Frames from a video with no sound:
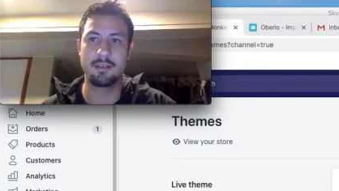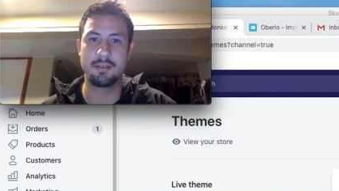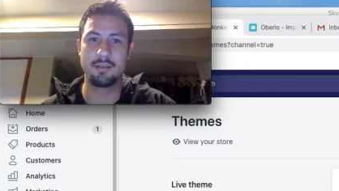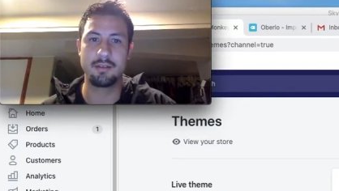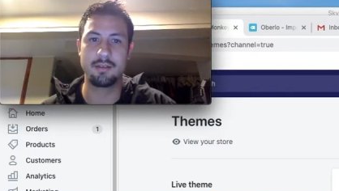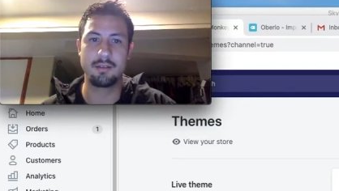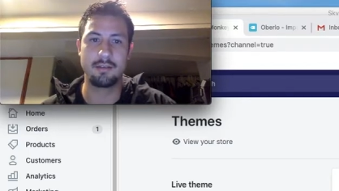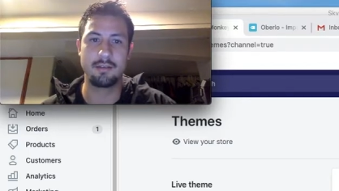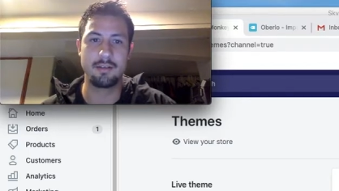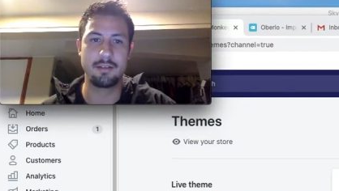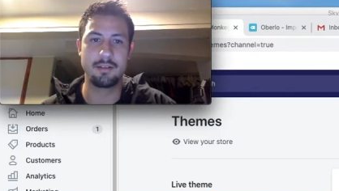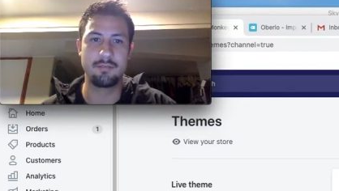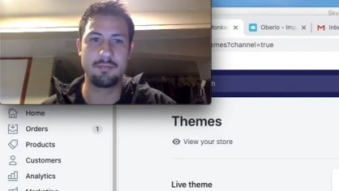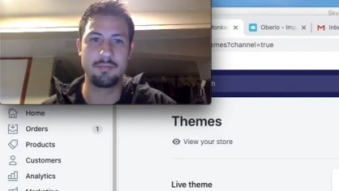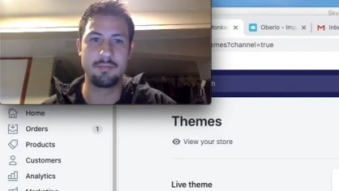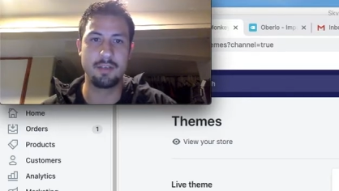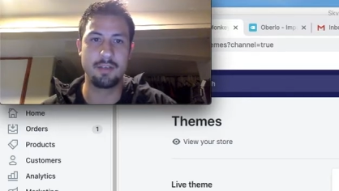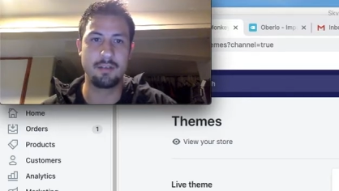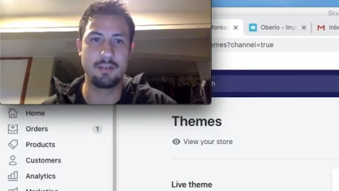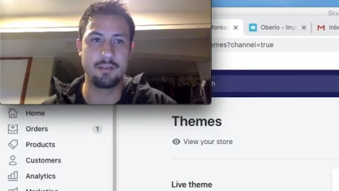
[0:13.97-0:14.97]
there is
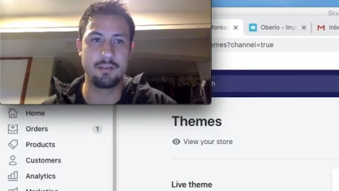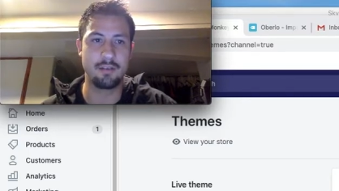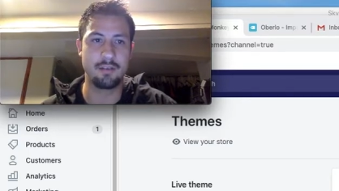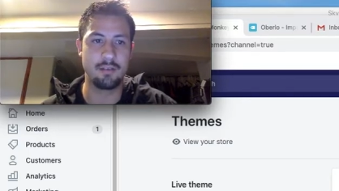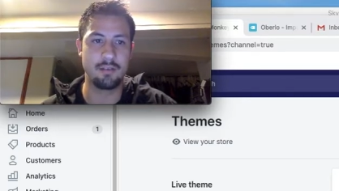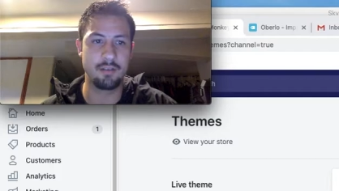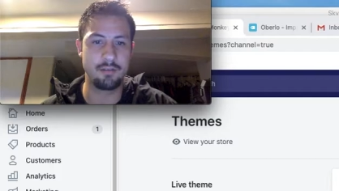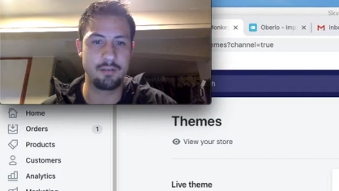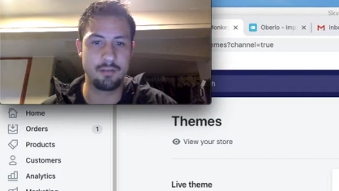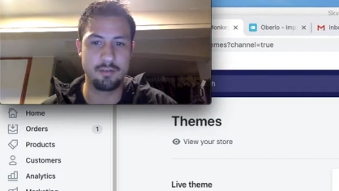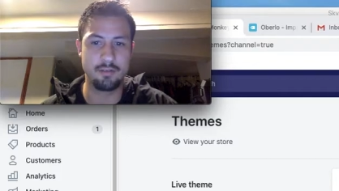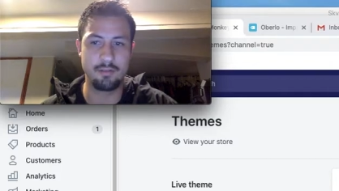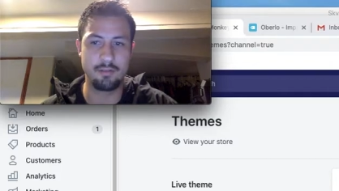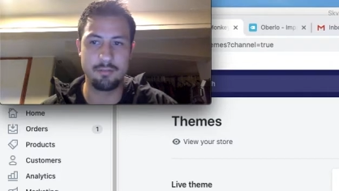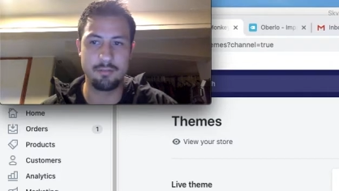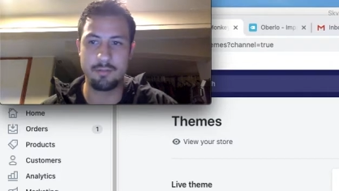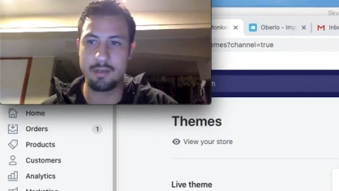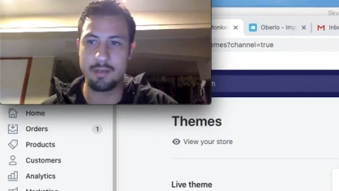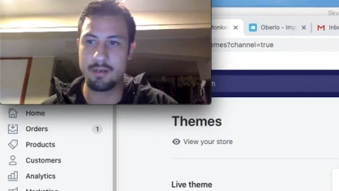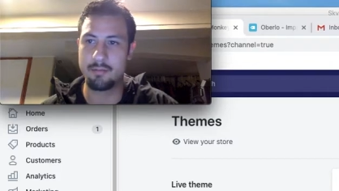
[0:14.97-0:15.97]
videos on
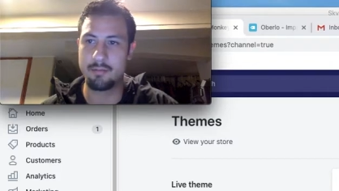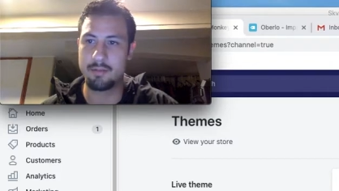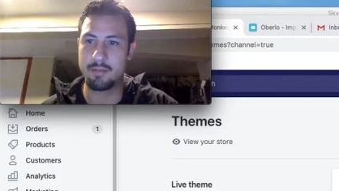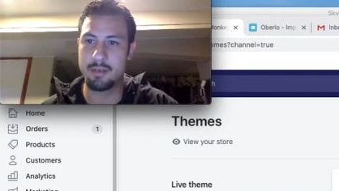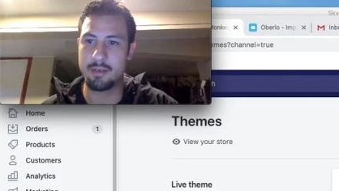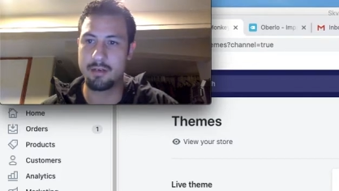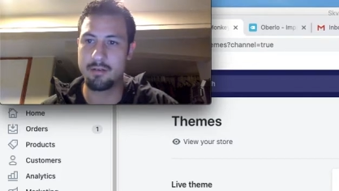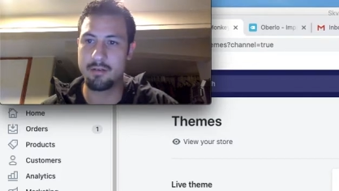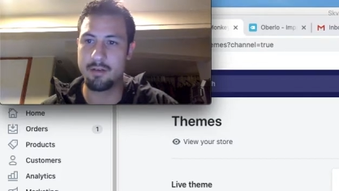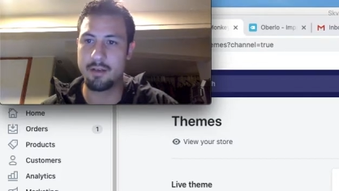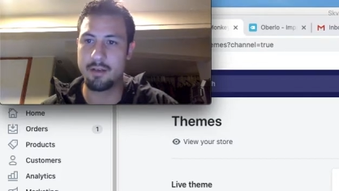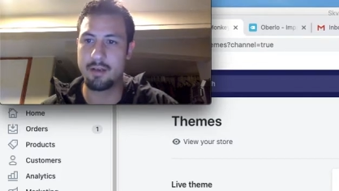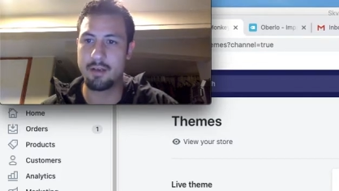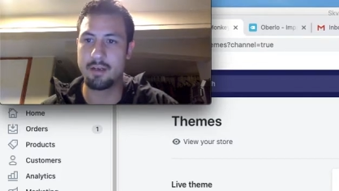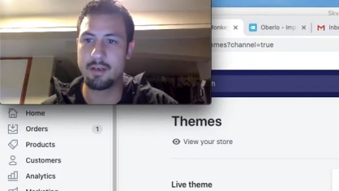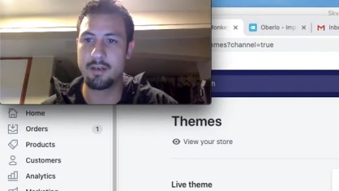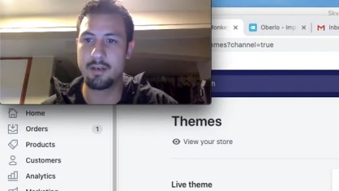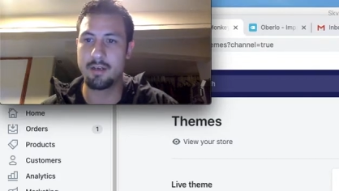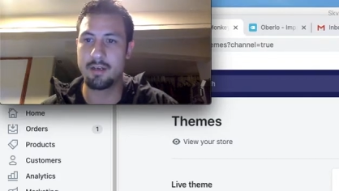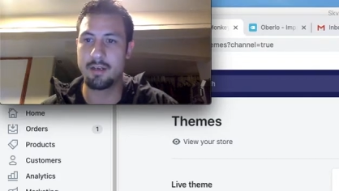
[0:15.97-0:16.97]
YouTube, but I'm going to go ahead
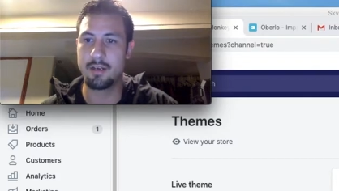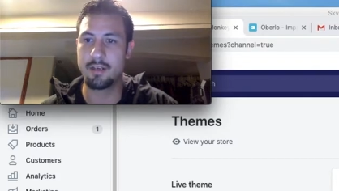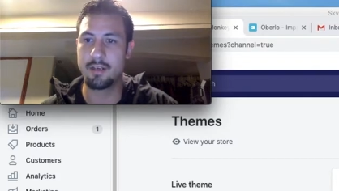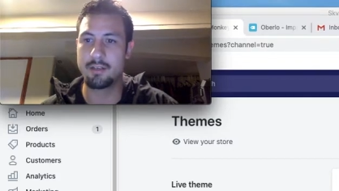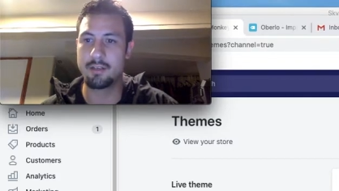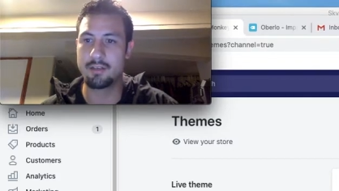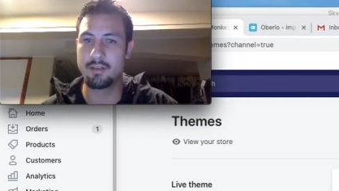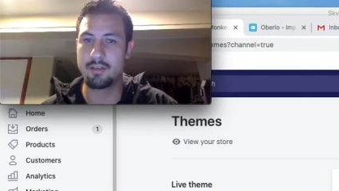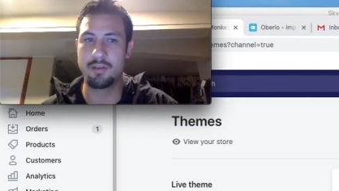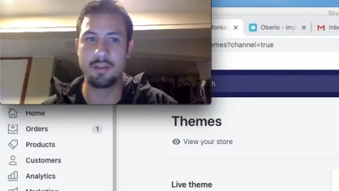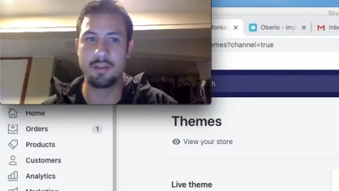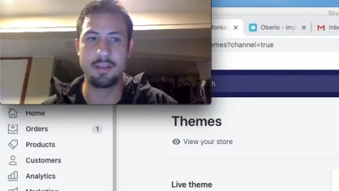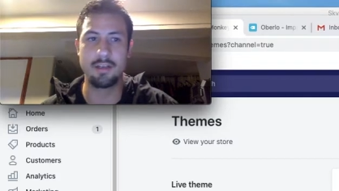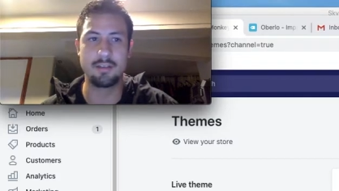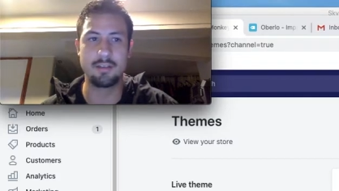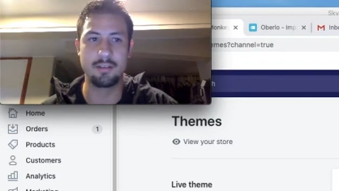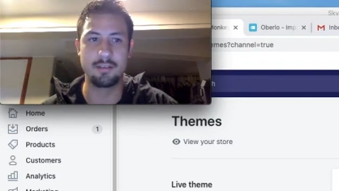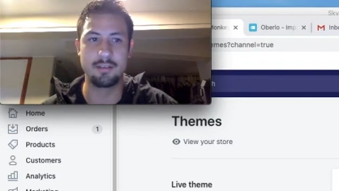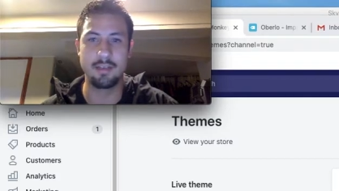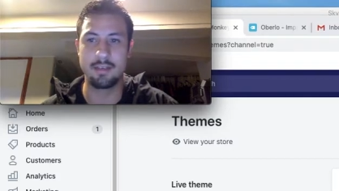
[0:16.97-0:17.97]
and show you
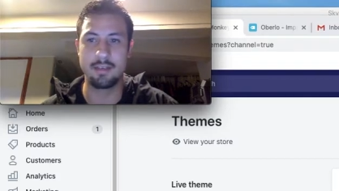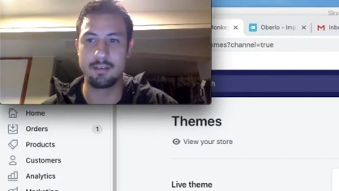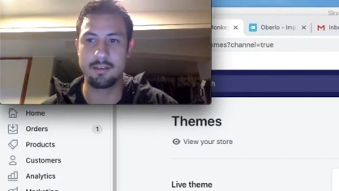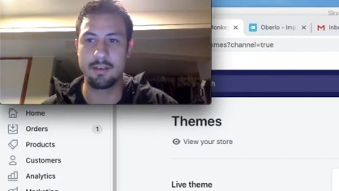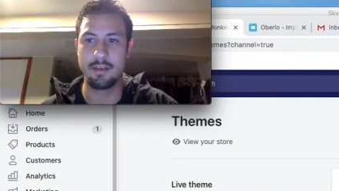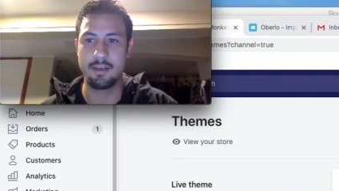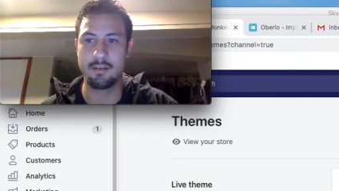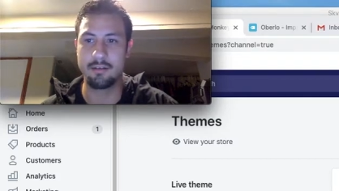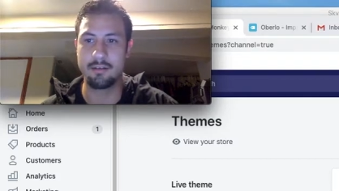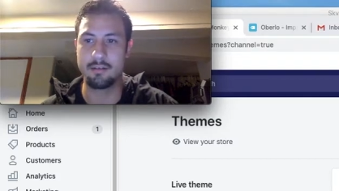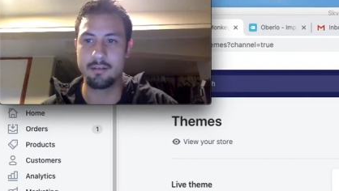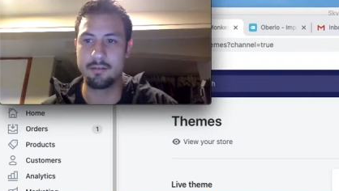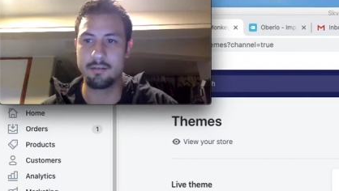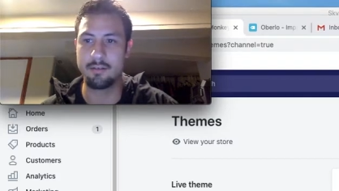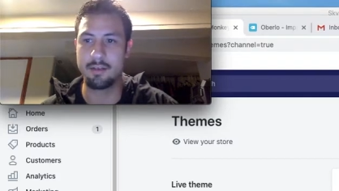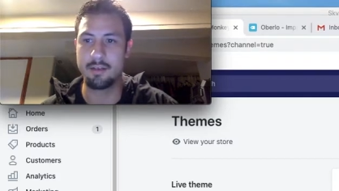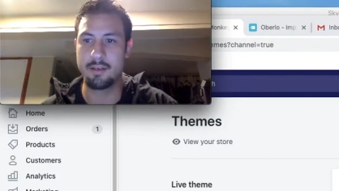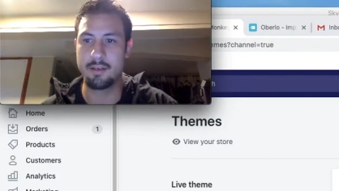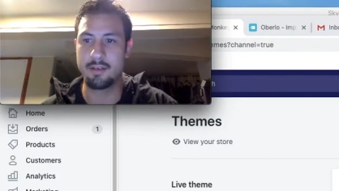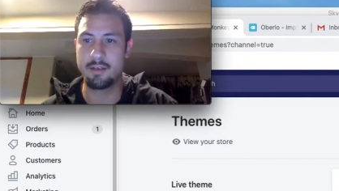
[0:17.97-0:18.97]
guys exactly how to do that.